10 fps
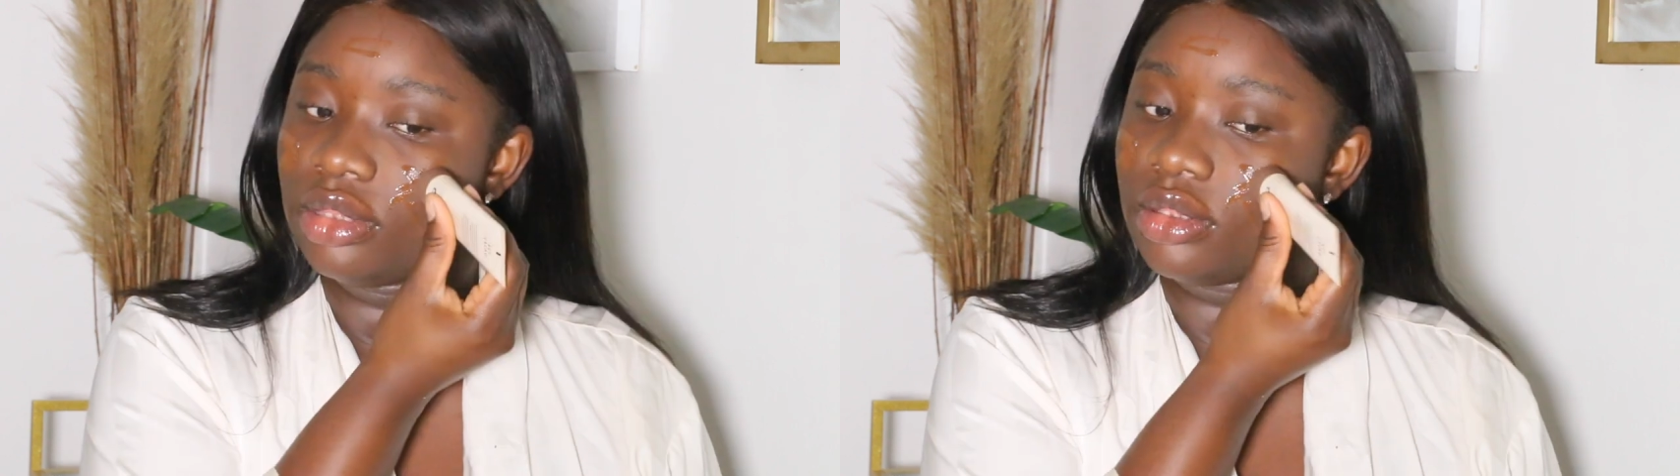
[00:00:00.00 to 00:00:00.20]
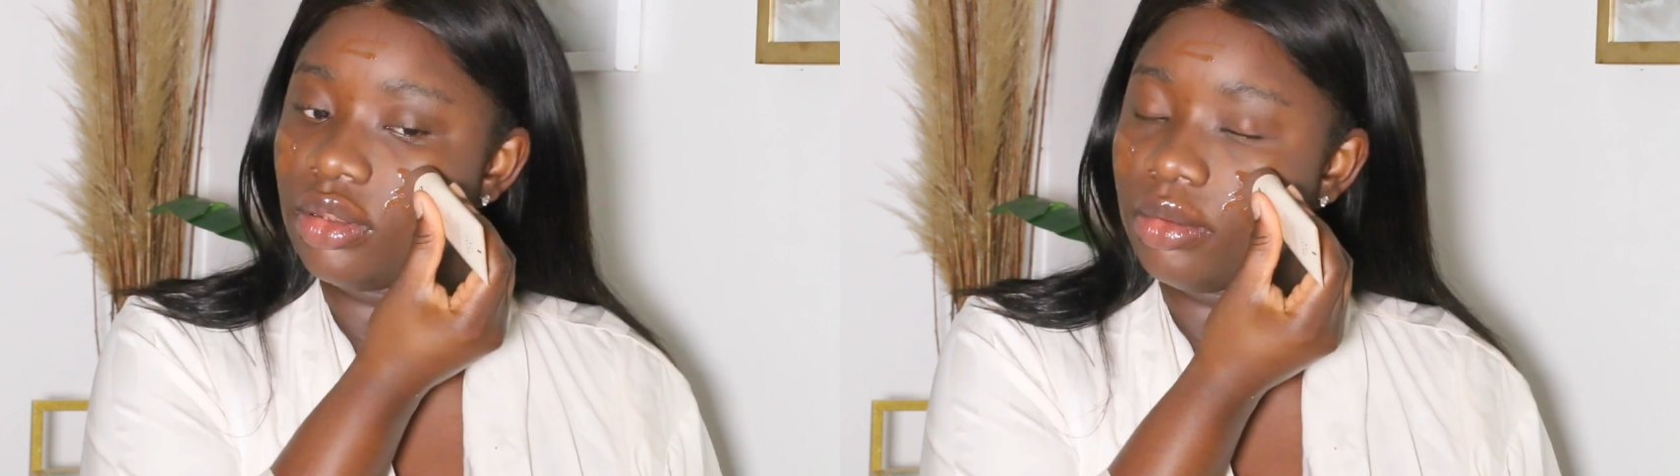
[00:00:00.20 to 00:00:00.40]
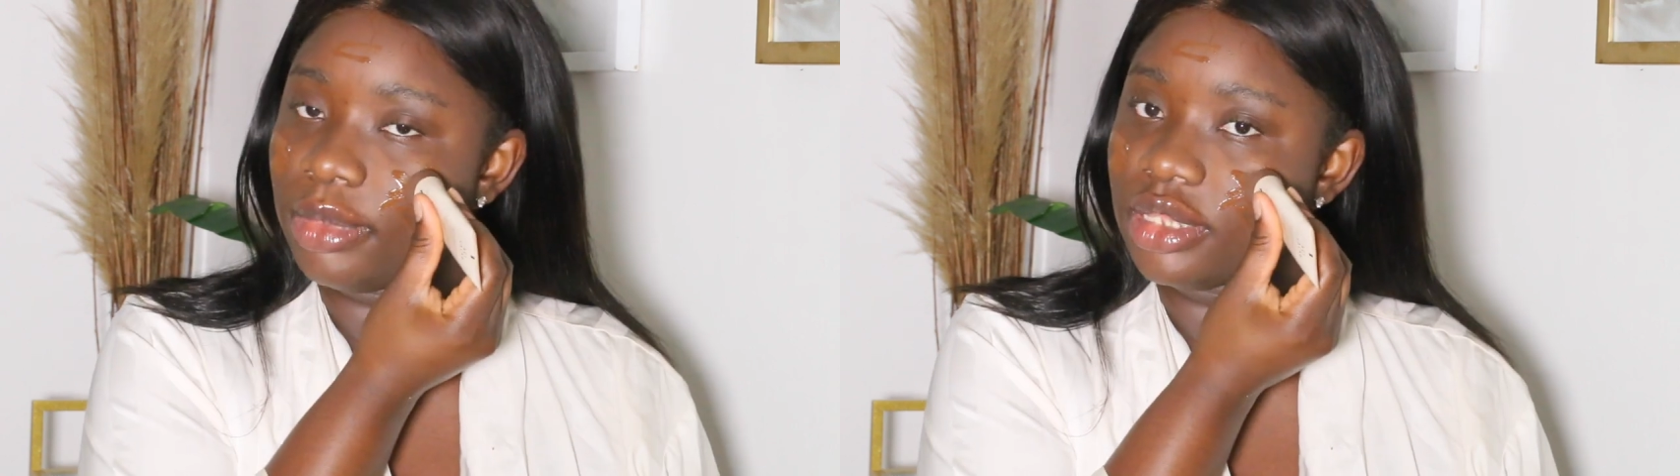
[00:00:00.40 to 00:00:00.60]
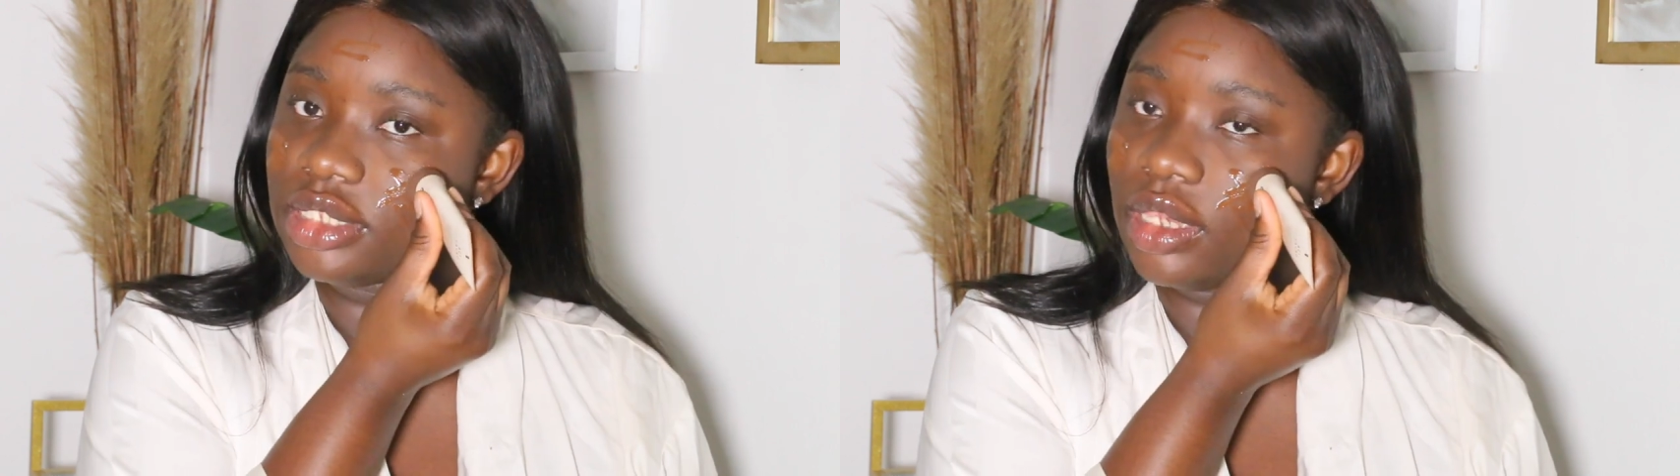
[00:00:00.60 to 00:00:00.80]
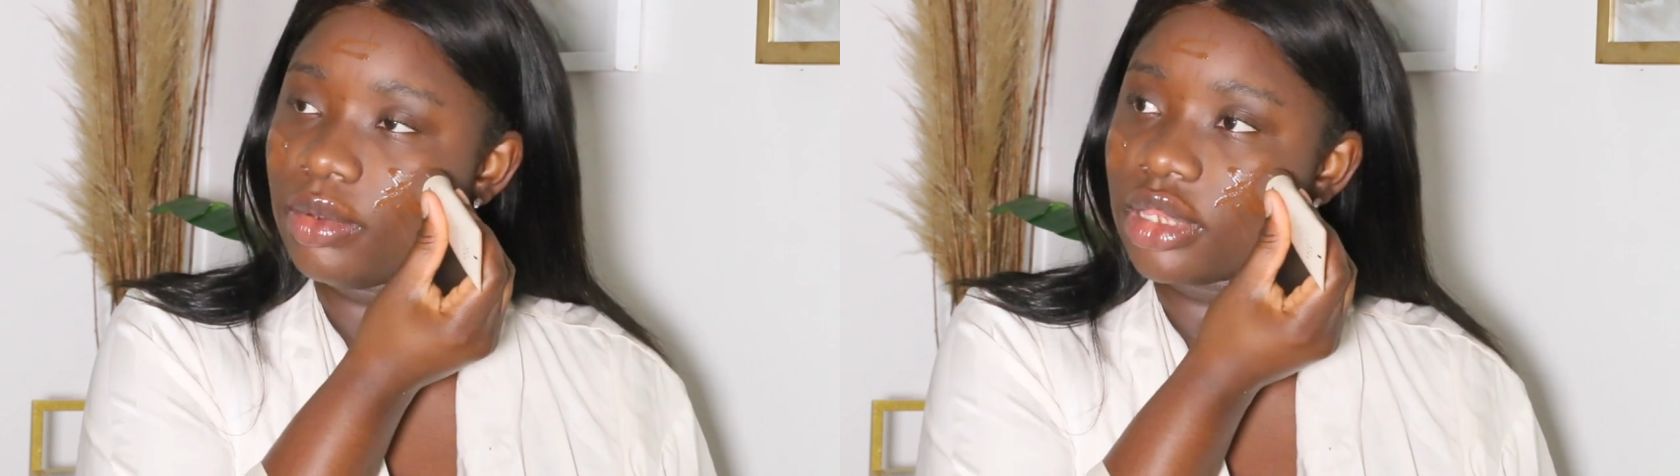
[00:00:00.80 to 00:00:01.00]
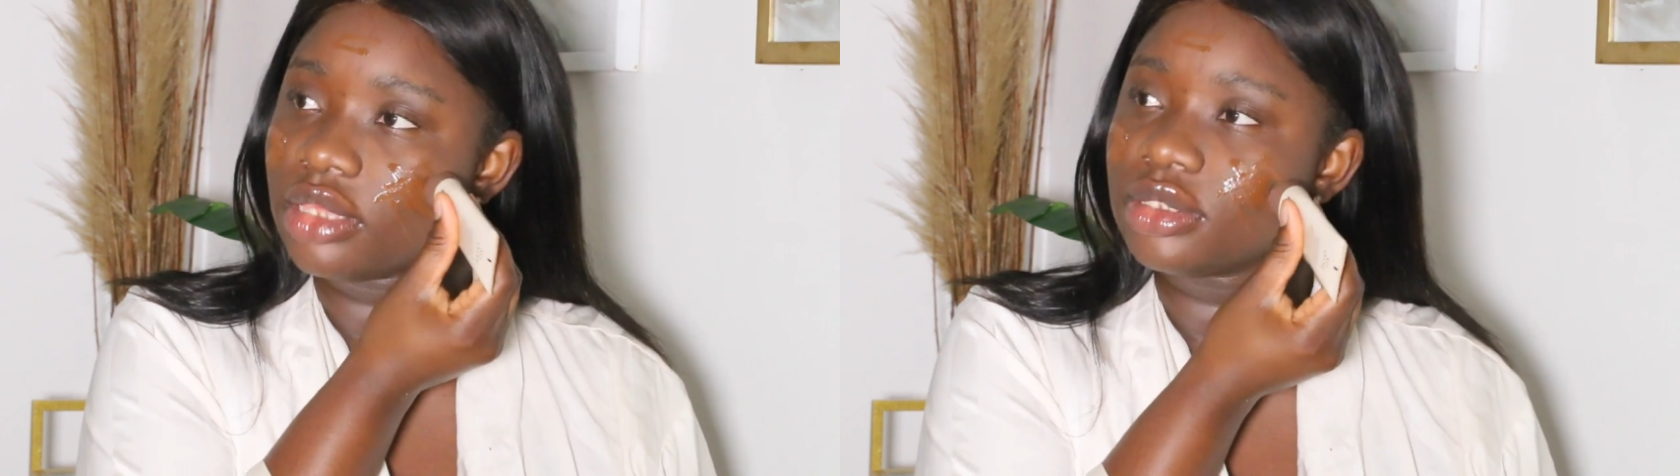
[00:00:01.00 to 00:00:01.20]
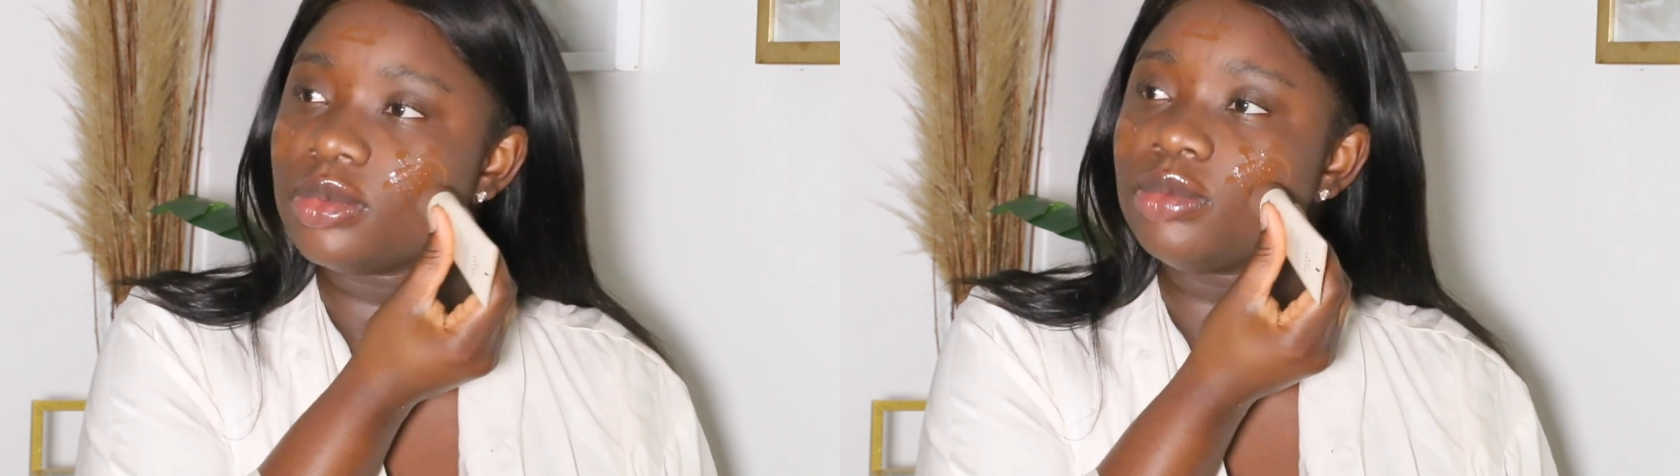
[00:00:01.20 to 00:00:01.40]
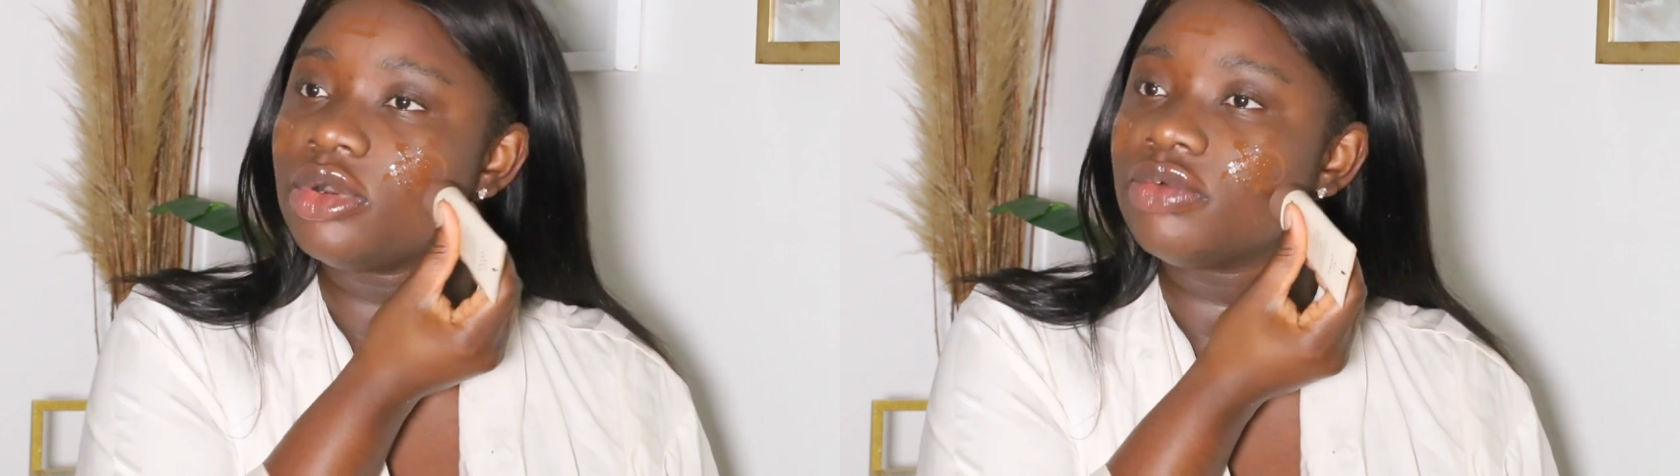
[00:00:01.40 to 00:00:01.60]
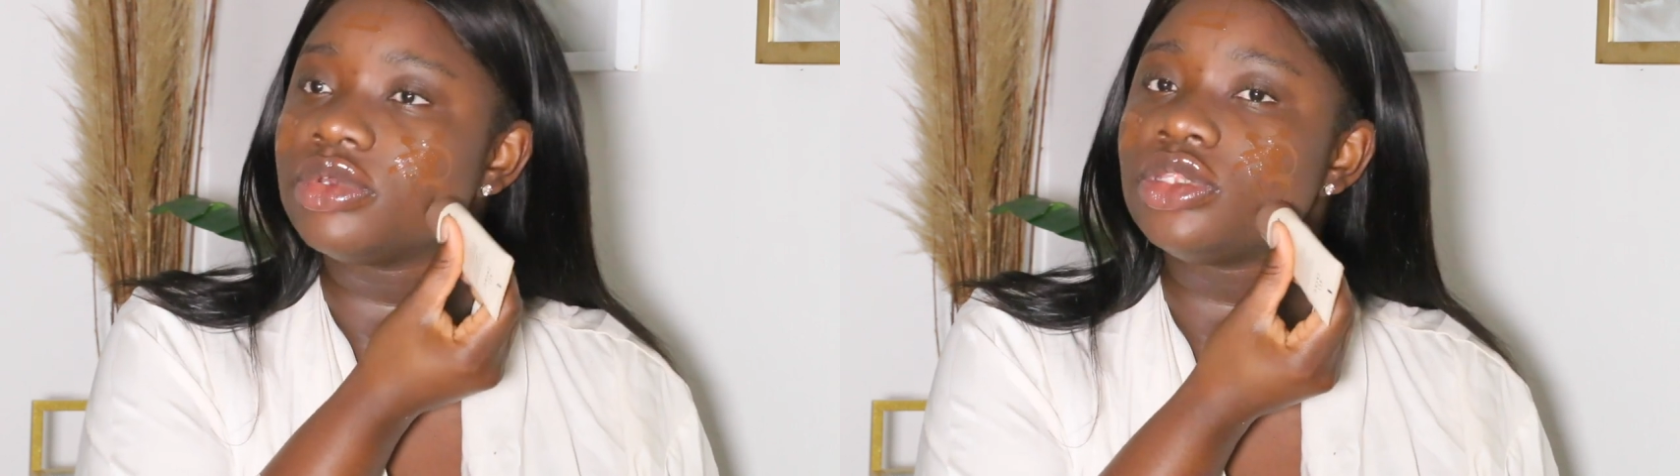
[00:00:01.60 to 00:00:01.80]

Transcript: The Laura Mercier one gives me more of